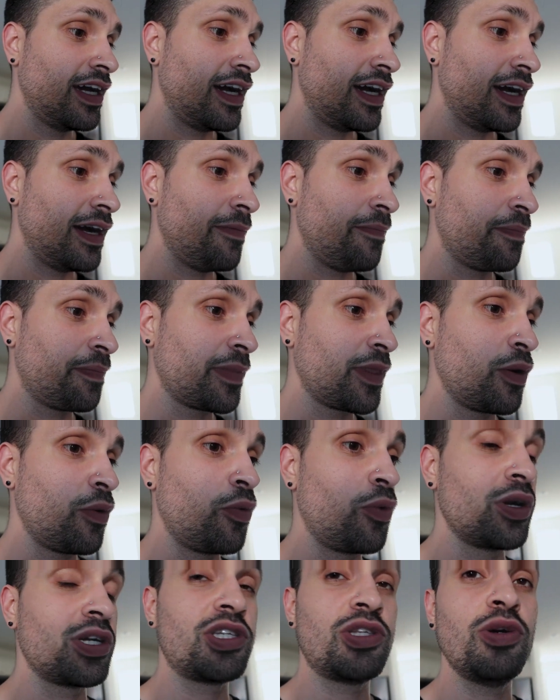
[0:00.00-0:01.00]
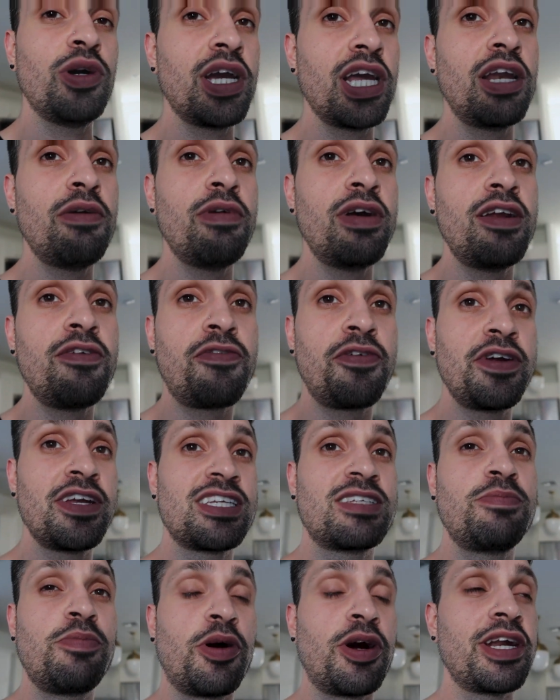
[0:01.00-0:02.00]
Um, we're still getting ready for
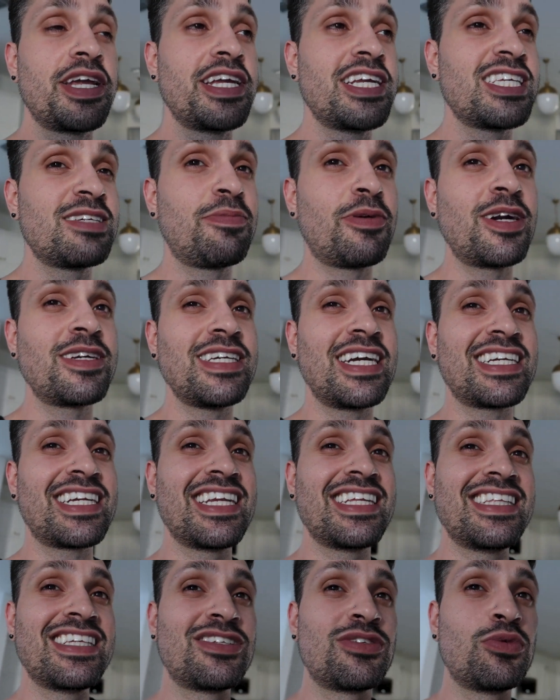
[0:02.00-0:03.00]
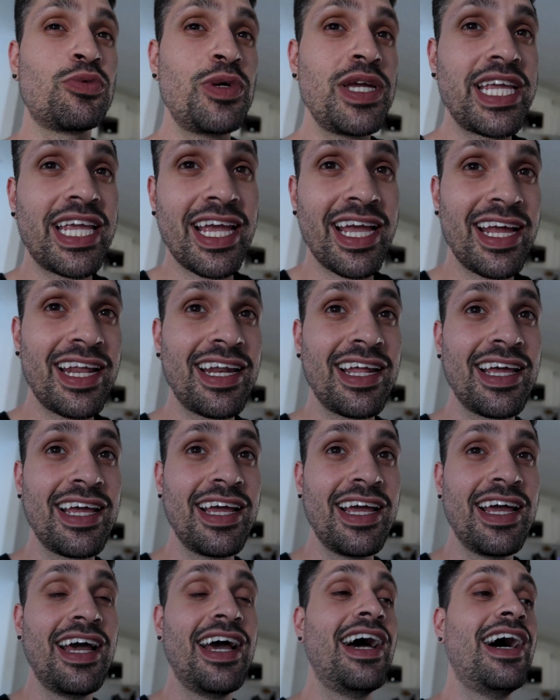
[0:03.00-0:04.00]
Ian's party. Ian's party is actually this weekend.
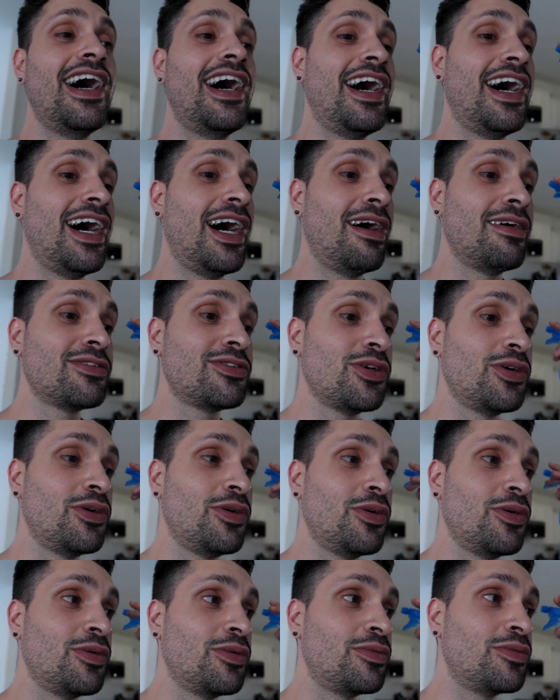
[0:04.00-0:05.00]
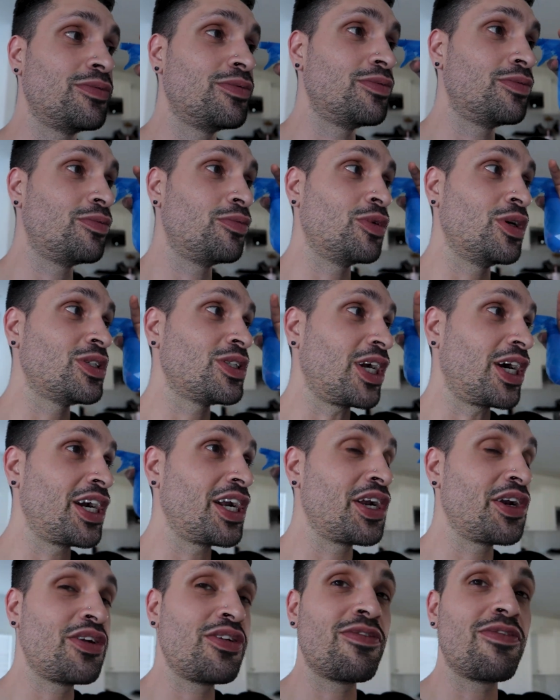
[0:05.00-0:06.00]
Uh, so we're
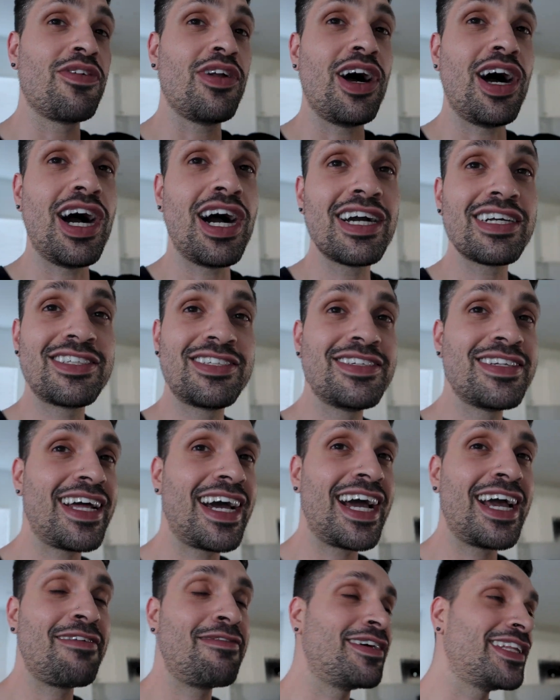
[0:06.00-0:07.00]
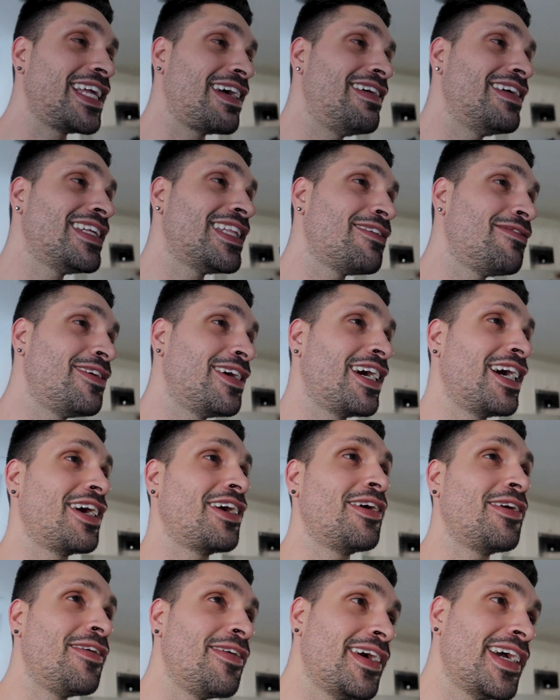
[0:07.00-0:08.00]
starting a new vlog tonight with everything that we
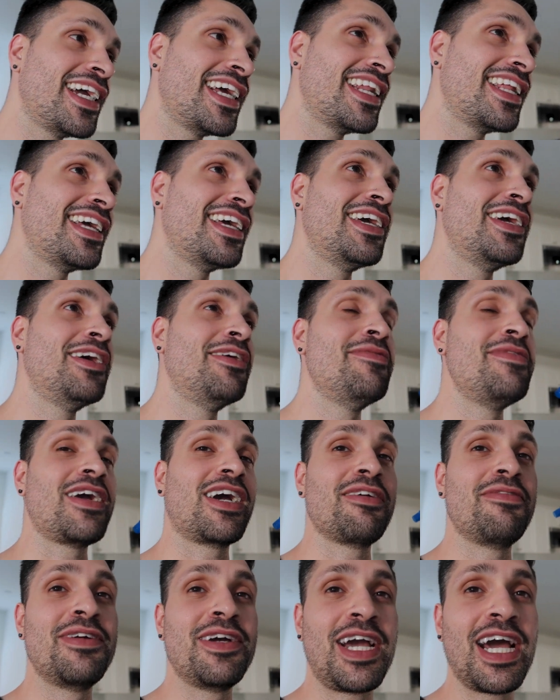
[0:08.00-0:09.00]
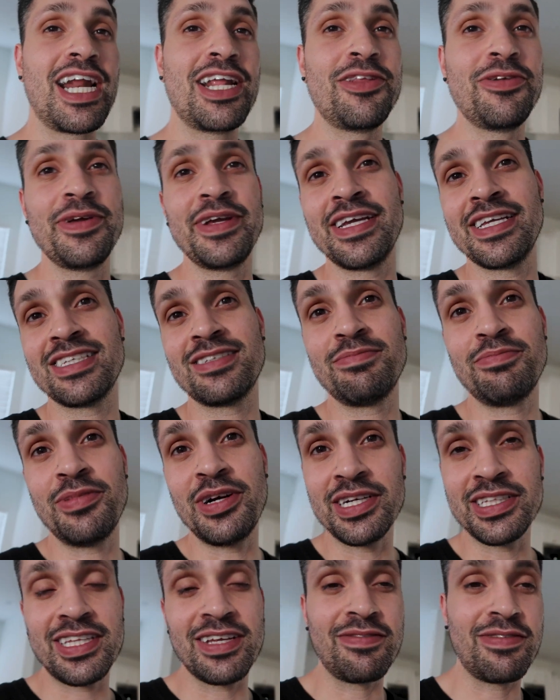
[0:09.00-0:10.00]
got going because we gotta do Ian's
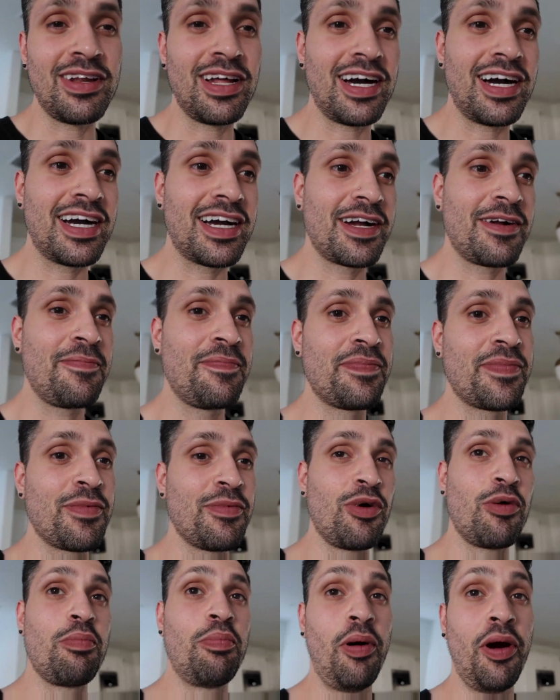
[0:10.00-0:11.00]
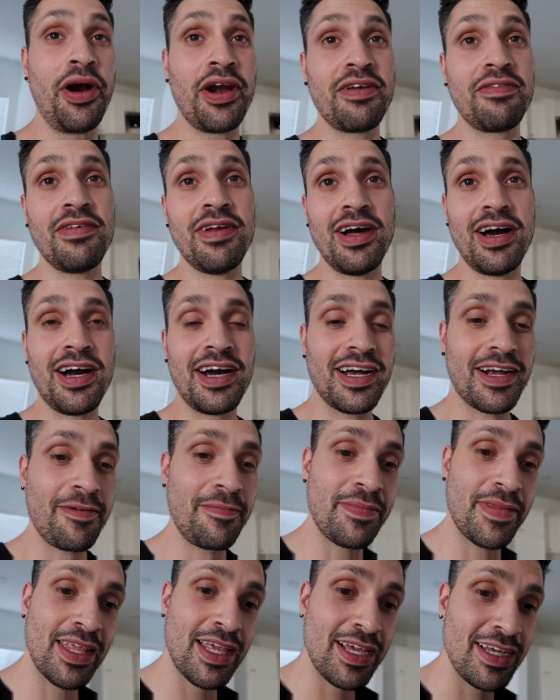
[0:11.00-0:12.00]
birthday vlog, well party vlog
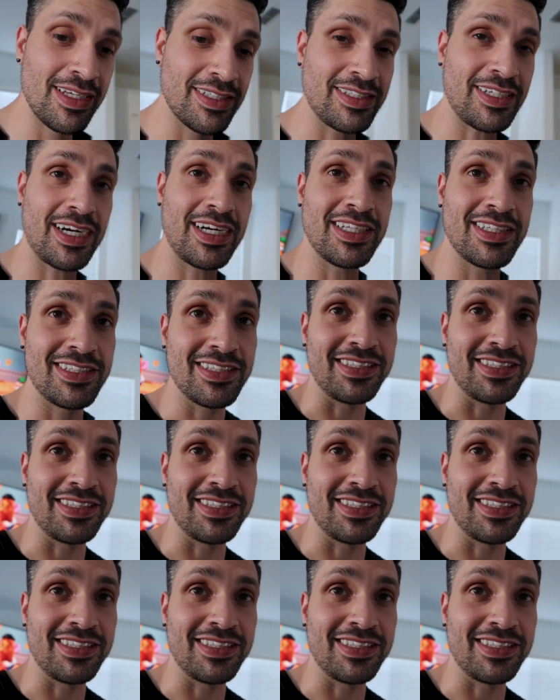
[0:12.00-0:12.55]
starting